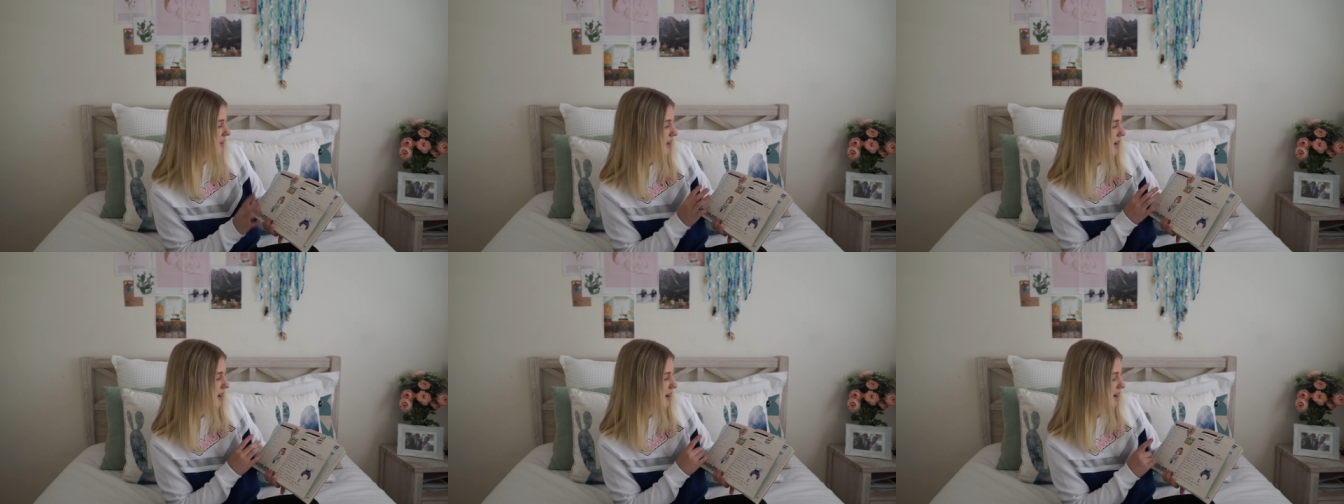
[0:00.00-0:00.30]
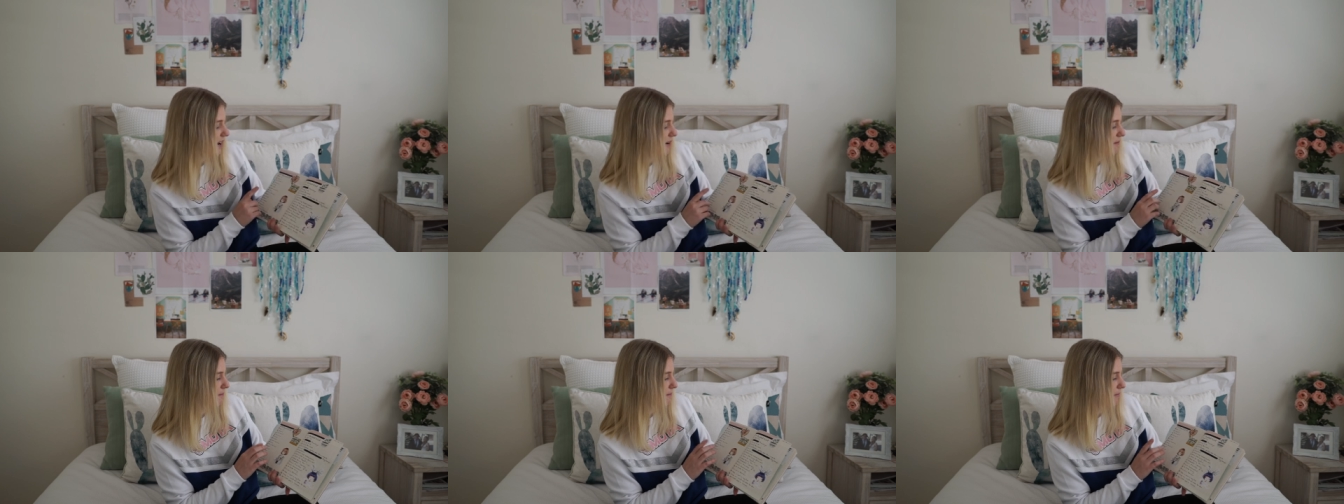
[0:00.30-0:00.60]

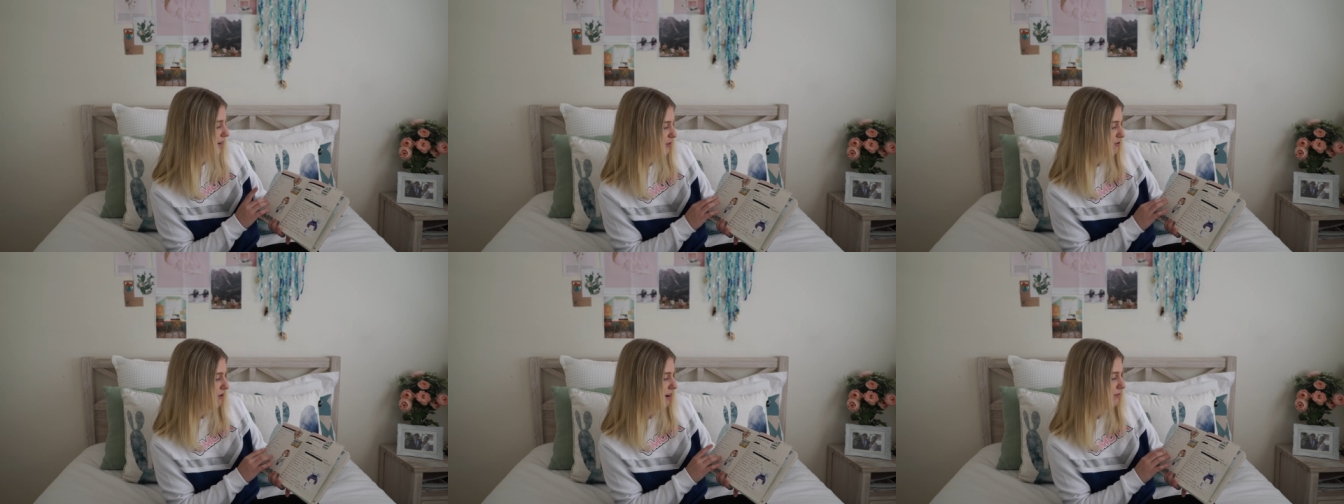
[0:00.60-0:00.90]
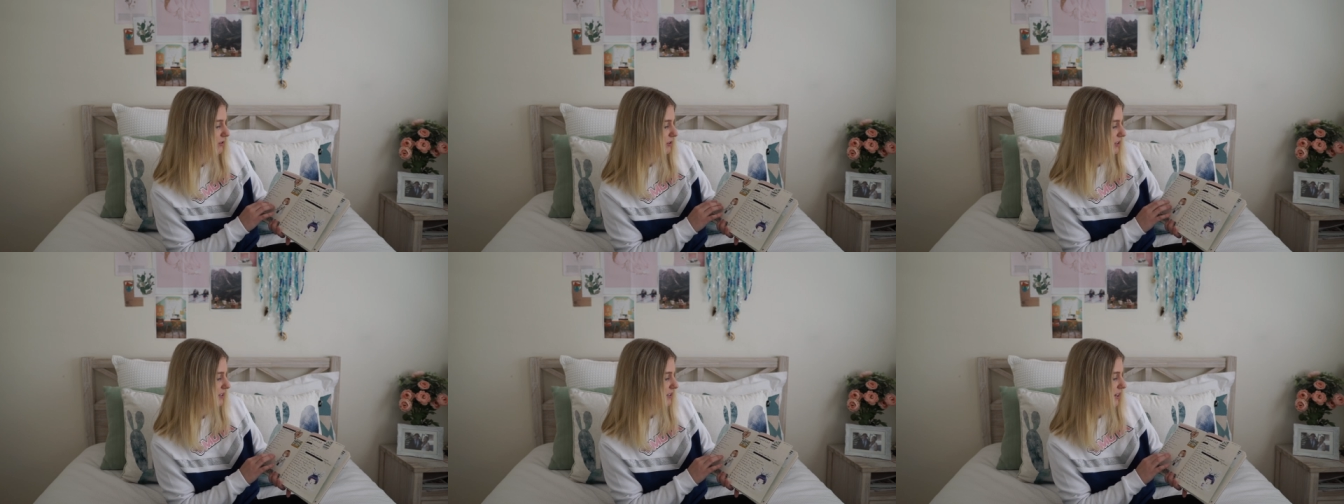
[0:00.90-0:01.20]
Um, my
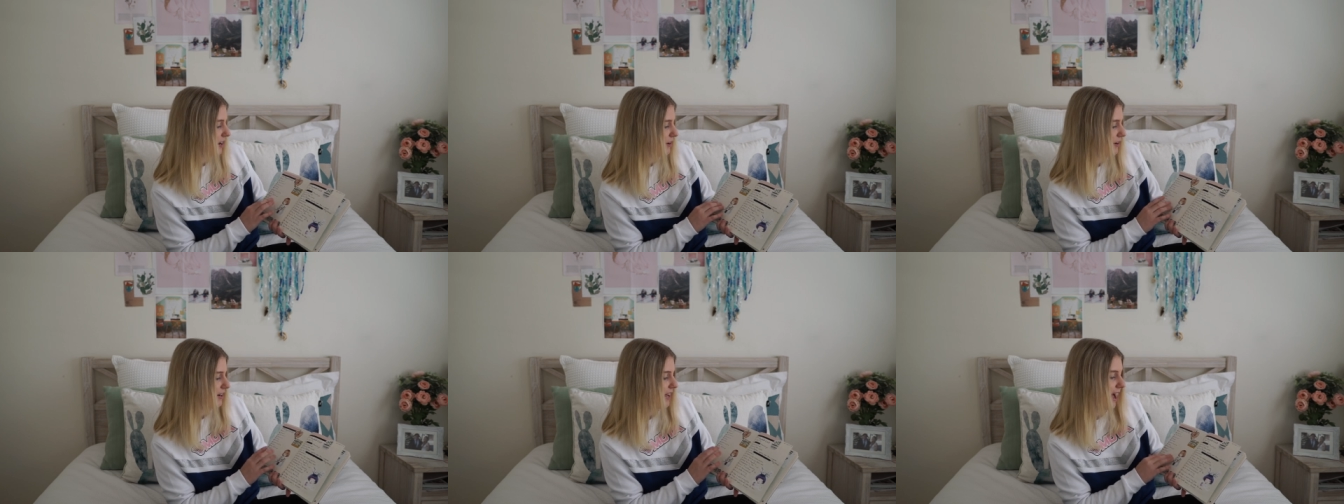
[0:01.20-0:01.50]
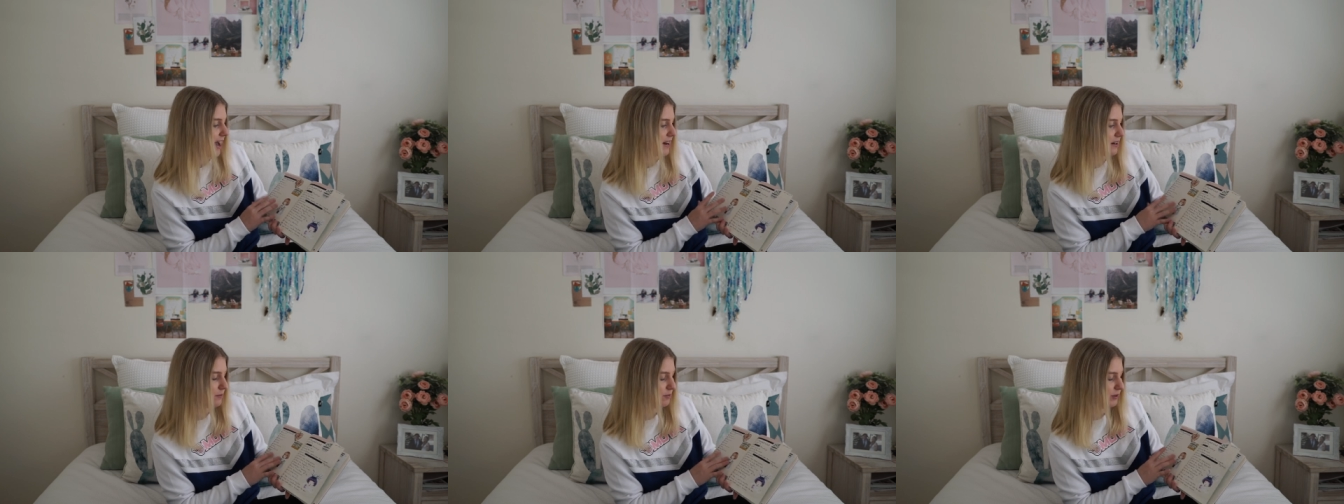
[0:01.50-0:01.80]
travel list, I already
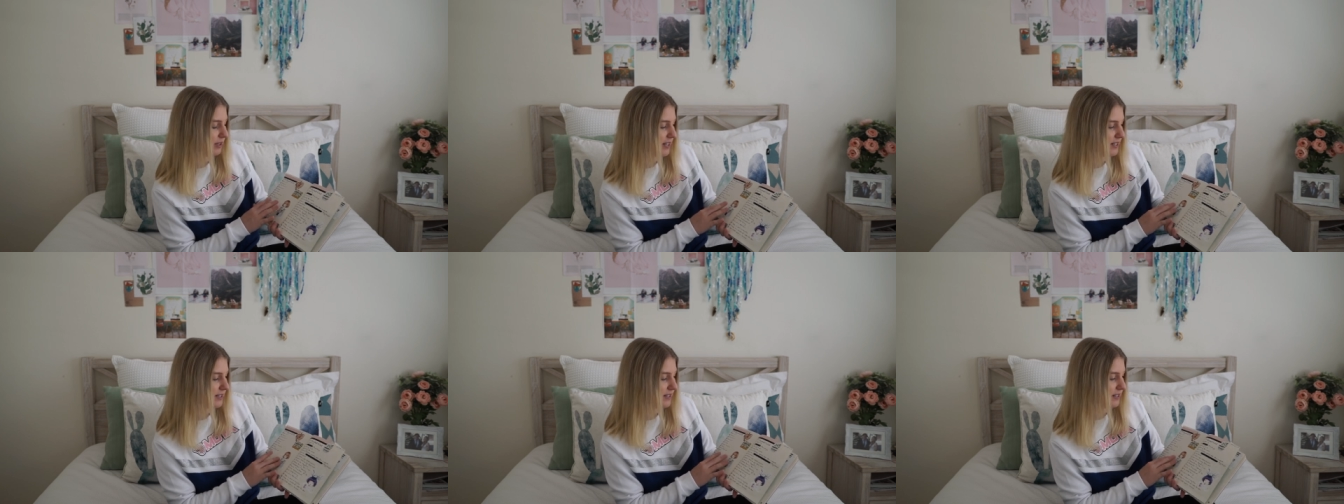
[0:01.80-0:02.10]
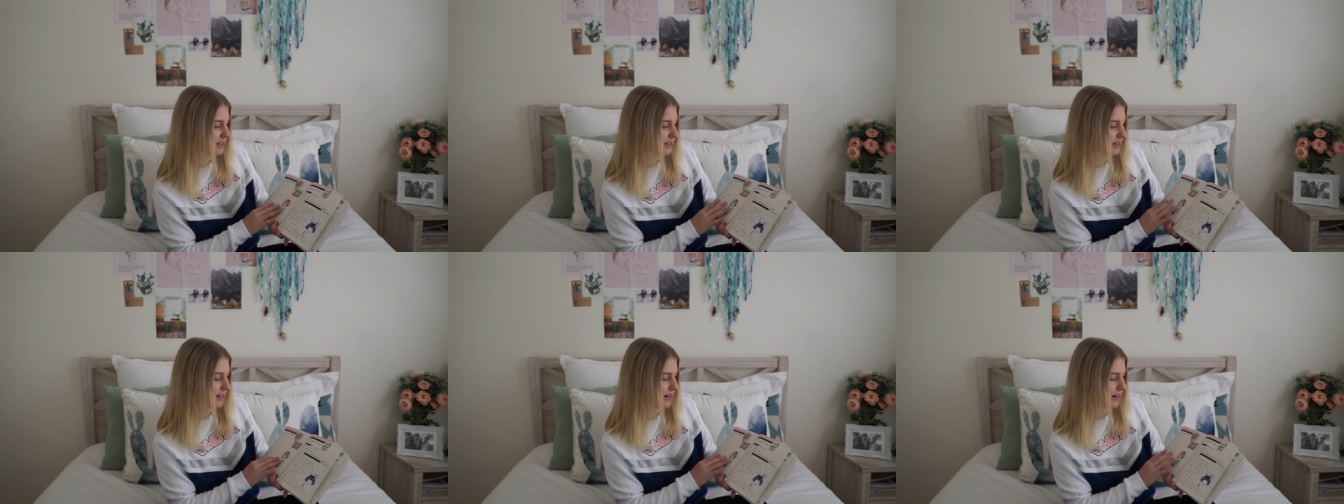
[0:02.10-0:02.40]
added
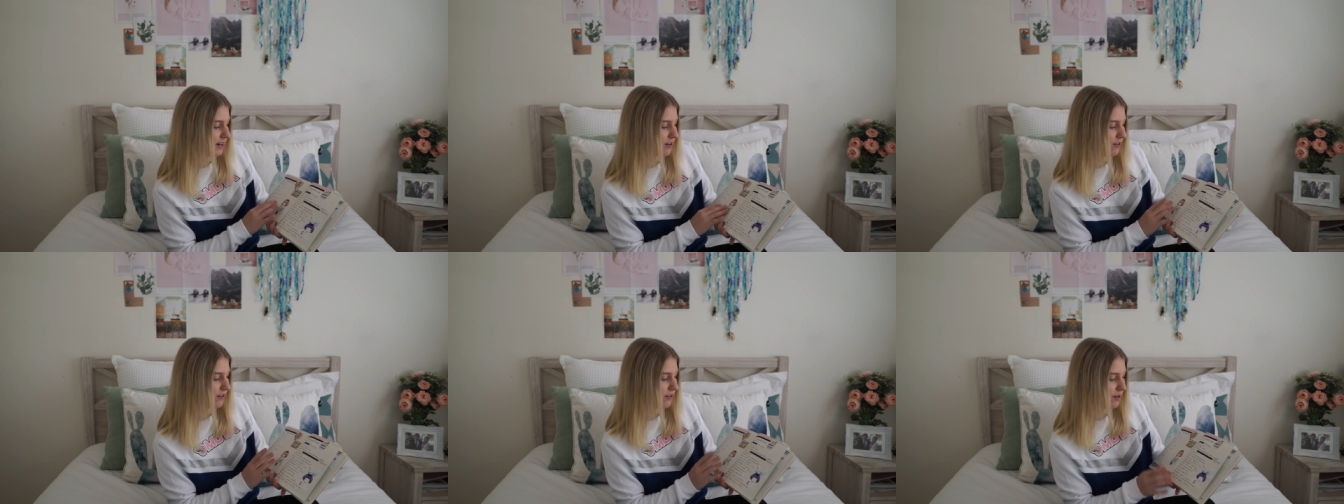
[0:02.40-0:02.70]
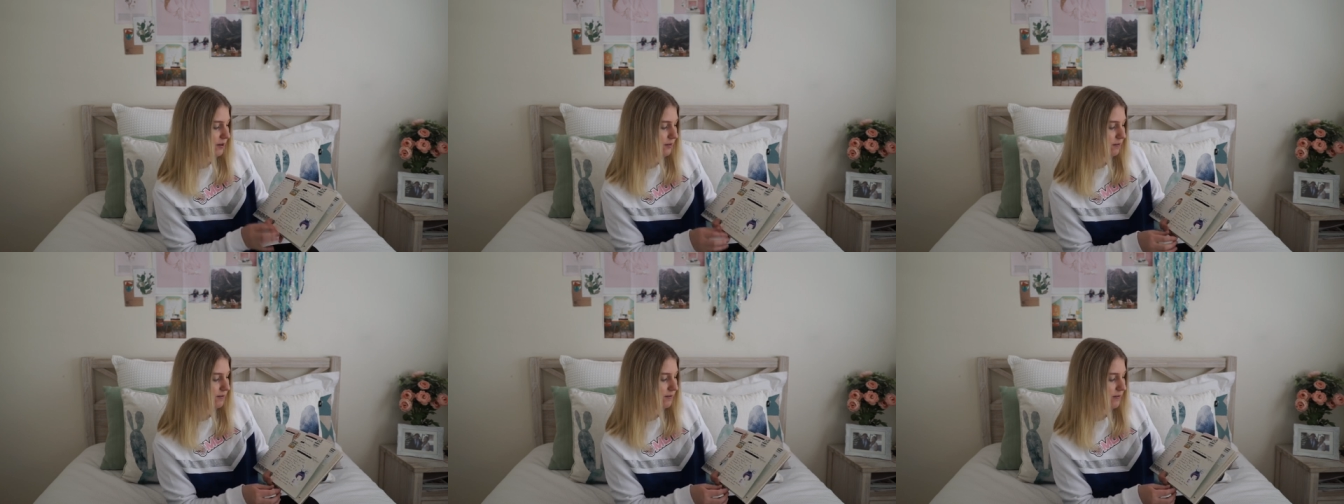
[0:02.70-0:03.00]
places that I'd
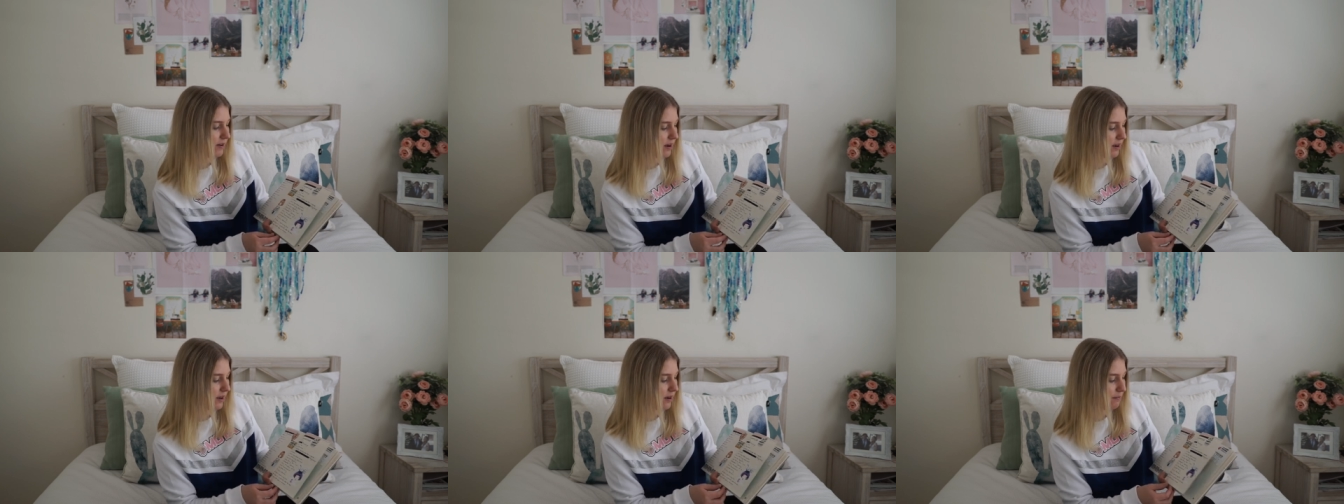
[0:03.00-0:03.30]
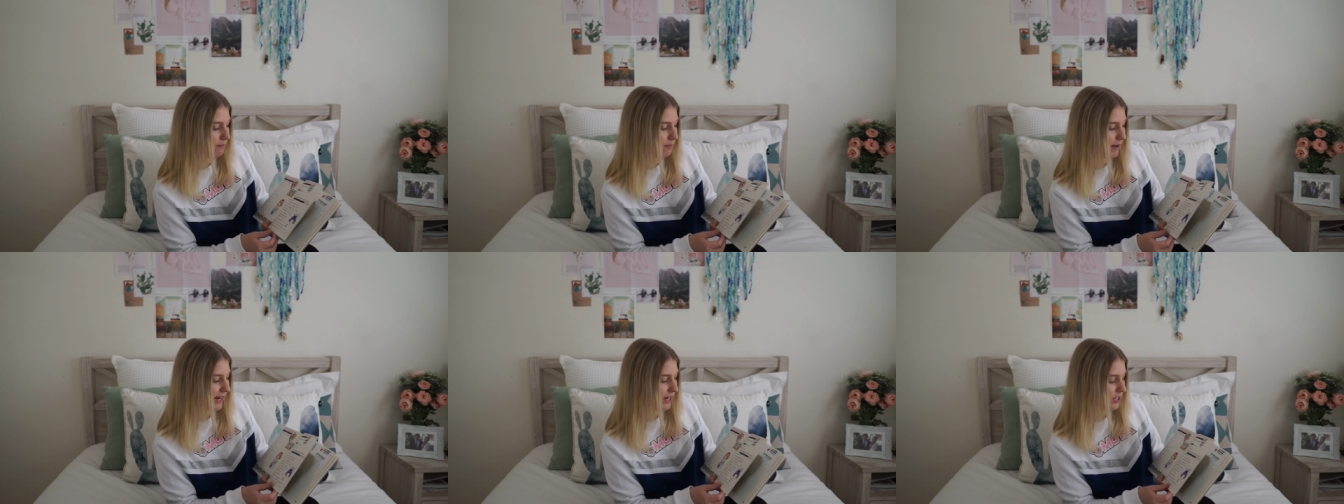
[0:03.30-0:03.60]
already
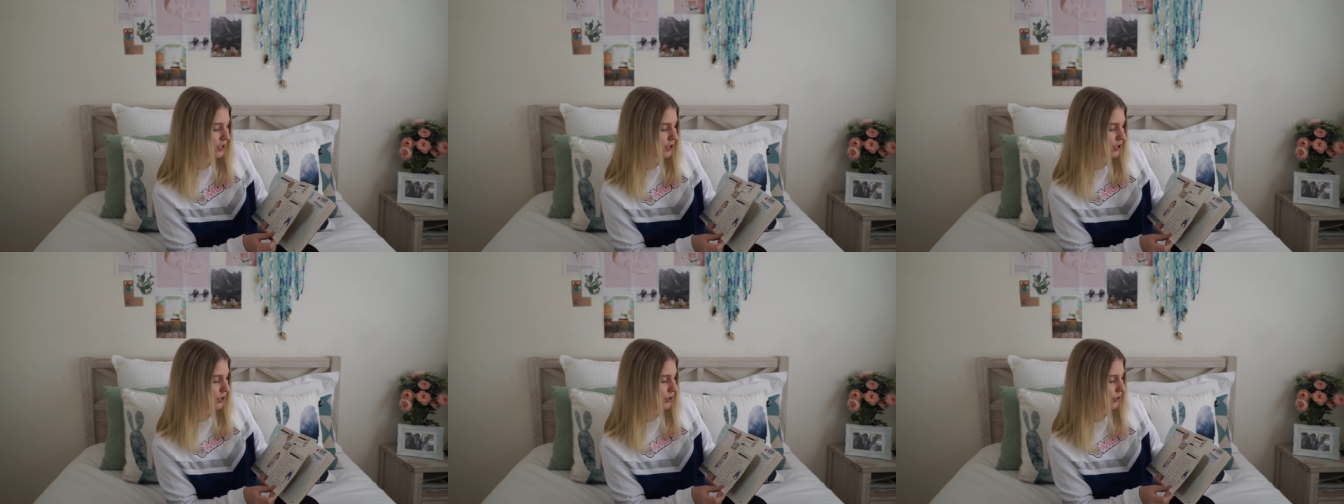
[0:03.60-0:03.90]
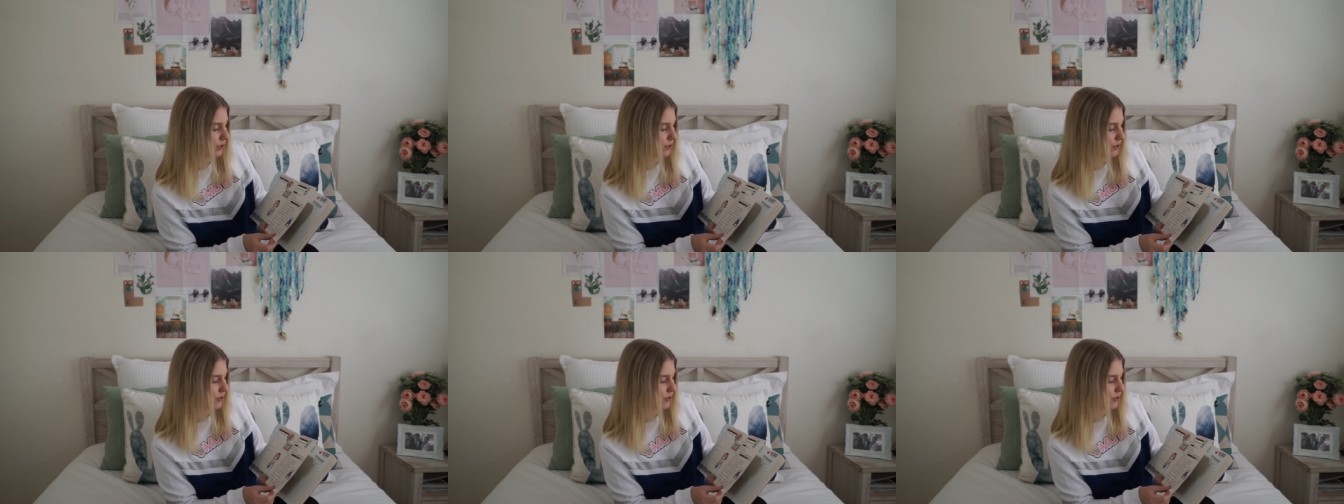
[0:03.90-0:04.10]
um, been to.